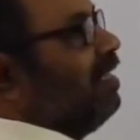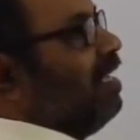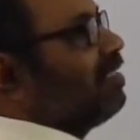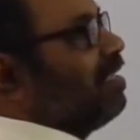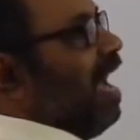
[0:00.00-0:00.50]

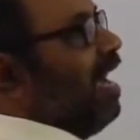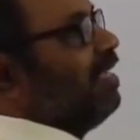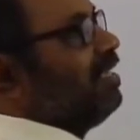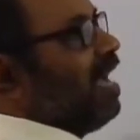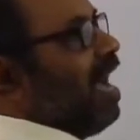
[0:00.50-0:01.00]
These
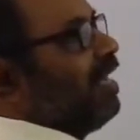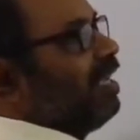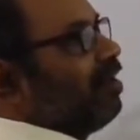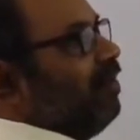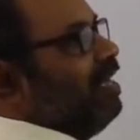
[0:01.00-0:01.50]
lines
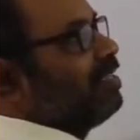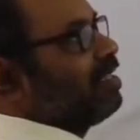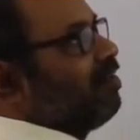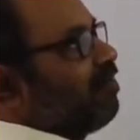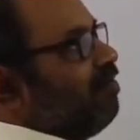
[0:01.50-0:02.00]
are
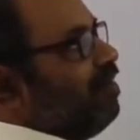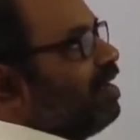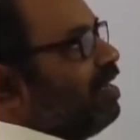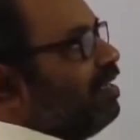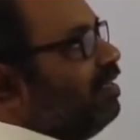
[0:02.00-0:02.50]
equidistant from
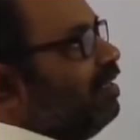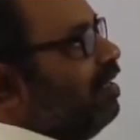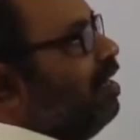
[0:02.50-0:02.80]
one another.